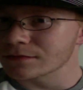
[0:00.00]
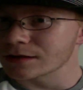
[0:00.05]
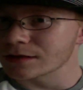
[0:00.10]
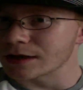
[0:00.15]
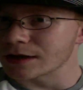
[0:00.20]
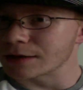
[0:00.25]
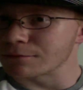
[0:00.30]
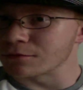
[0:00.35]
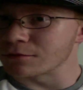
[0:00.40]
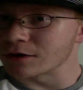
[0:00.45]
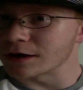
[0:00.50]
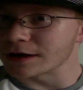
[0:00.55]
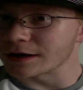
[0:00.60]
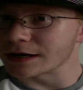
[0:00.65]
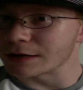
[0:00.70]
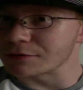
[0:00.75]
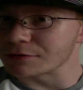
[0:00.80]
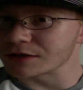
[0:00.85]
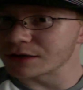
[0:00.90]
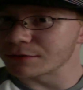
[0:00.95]
I brought
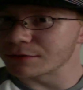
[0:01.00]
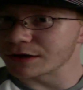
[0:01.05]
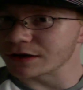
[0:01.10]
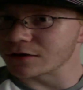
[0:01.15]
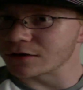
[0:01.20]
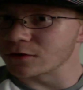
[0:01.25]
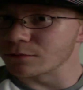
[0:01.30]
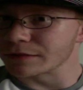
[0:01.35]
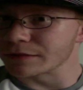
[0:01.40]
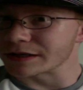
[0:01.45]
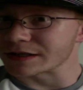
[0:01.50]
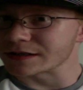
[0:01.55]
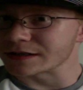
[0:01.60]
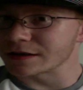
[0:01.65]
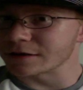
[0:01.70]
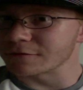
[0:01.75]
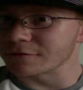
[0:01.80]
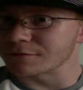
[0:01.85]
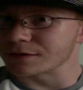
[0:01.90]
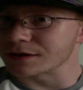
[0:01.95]
it. I was going to bring it home
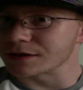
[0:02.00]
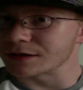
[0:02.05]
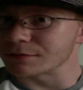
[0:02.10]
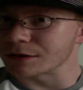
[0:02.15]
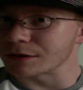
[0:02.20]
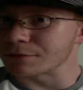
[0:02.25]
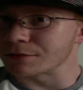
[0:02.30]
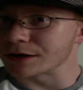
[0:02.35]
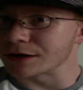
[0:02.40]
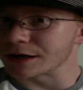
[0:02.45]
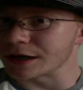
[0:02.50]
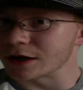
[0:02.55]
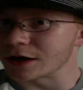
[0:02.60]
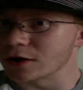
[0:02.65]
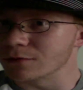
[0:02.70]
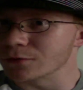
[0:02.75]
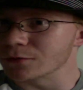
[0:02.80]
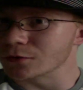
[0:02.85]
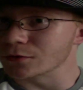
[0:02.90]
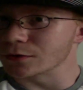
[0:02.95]
myself, but then my buddy
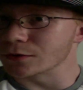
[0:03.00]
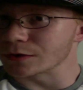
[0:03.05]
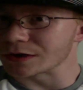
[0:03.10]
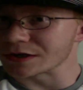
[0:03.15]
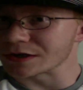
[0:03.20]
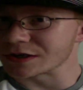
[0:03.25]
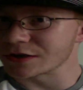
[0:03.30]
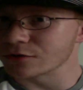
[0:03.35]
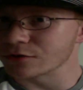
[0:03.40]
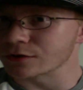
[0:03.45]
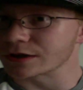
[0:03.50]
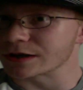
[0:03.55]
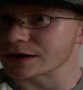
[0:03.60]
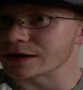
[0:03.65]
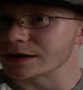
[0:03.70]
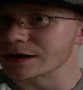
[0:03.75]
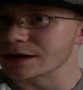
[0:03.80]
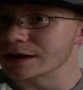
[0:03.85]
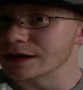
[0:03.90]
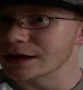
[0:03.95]
Helmu, known as Tony,
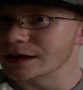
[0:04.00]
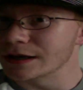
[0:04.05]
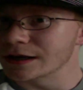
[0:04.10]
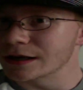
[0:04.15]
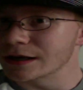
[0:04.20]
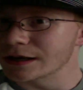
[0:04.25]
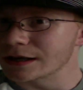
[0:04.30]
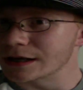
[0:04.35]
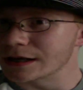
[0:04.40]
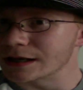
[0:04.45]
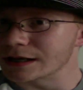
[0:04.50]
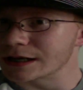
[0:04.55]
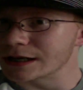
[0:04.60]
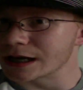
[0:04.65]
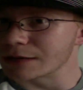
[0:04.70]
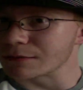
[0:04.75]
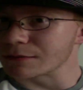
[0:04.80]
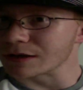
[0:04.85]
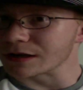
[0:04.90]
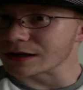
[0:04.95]
he
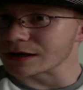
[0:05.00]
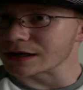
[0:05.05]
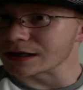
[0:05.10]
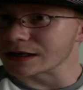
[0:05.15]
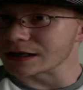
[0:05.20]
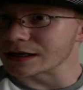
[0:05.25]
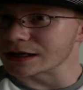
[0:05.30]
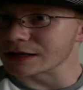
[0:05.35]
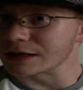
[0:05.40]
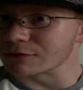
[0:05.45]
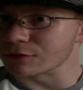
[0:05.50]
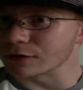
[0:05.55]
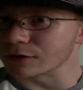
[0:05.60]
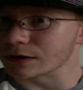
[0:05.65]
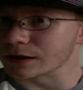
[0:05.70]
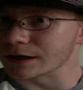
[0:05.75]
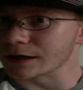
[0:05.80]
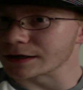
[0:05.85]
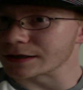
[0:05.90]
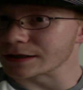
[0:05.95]
came in, and he
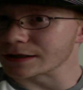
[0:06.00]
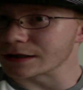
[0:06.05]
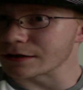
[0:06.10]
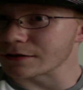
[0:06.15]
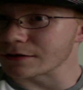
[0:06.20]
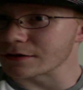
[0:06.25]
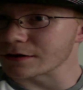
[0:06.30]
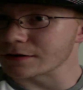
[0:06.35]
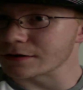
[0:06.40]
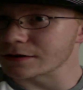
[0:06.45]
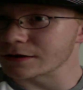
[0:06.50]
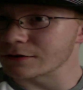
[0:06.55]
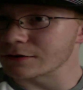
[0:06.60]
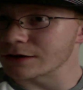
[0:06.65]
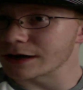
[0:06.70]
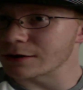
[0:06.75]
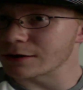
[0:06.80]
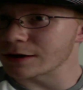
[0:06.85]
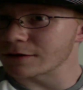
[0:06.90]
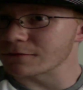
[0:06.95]
really liked it, and I thought,
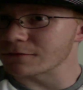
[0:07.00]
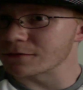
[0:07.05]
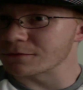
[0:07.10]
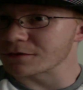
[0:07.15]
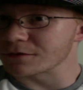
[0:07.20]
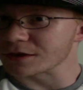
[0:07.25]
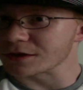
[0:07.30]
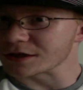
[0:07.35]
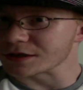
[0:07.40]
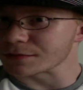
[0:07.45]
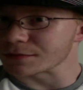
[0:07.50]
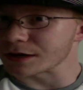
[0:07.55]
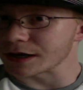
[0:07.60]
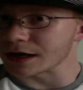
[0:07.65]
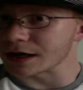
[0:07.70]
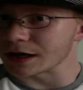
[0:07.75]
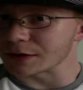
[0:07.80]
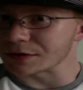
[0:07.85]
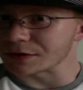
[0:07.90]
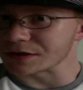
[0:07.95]
I don't have room for this at my
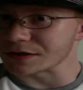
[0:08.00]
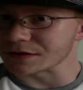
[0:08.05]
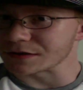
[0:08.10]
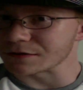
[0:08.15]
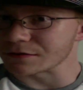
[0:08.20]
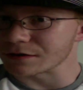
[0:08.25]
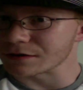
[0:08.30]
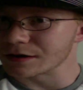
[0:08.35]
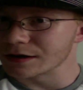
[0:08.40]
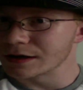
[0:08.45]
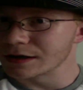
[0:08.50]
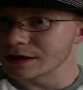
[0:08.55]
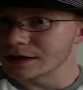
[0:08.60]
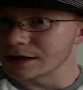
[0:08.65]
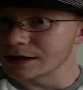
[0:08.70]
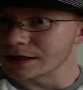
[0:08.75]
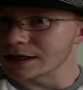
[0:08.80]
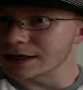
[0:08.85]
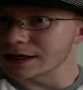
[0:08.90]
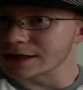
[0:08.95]
house, so
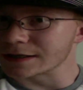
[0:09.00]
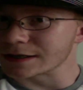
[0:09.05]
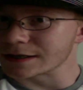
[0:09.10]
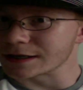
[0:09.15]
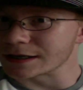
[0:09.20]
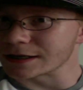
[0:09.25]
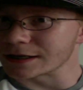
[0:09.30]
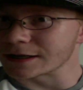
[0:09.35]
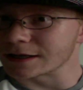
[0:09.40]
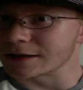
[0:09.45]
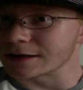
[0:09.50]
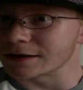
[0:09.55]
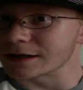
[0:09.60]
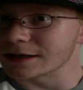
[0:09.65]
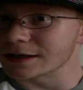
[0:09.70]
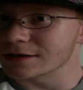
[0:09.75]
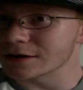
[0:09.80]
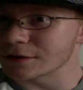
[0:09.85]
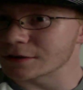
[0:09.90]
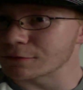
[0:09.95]
he could take it, and
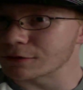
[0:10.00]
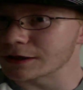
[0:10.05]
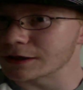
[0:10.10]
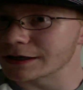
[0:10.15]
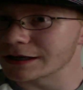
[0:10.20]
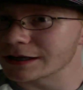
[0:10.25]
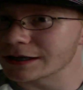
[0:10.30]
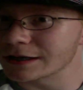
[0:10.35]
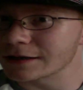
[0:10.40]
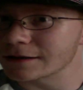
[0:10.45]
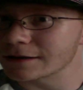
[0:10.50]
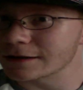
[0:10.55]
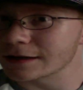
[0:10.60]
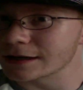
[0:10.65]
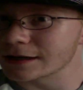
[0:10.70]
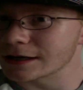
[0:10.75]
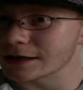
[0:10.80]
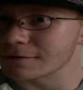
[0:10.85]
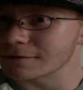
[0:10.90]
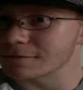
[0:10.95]
he started playing it.
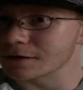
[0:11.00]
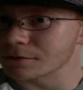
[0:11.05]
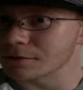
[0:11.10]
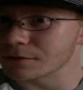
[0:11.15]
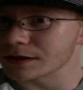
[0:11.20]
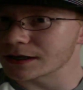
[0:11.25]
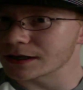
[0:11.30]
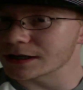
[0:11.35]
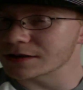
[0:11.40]
He had fun with it.